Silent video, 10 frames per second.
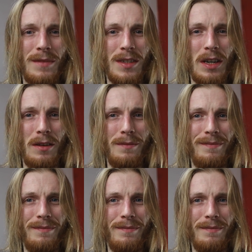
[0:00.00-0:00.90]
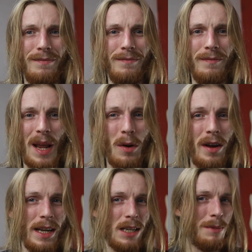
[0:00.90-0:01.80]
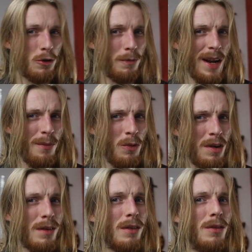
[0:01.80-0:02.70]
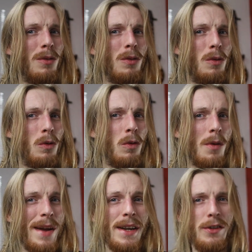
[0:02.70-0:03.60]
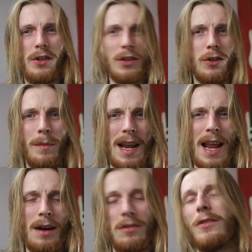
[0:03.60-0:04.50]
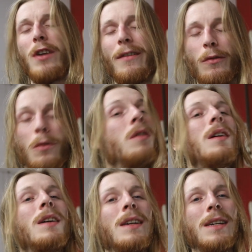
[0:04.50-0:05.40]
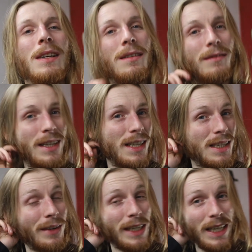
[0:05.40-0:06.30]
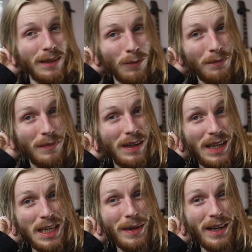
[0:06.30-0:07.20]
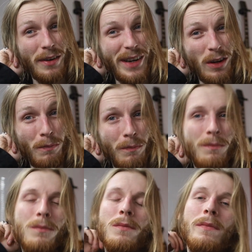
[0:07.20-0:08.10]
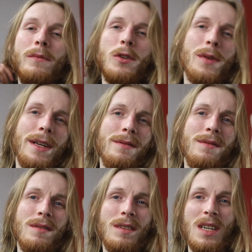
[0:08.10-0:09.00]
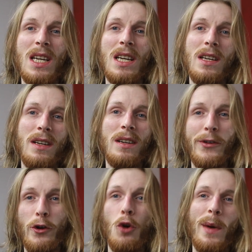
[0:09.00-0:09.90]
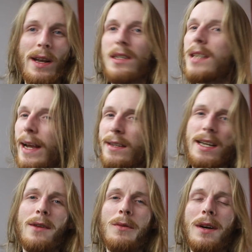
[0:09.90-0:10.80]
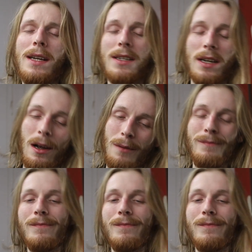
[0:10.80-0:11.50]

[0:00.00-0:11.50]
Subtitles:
So, they might need special paperwork, or they may just not be allowed to travel. This is something that has been going on between Europe and the States anyway, so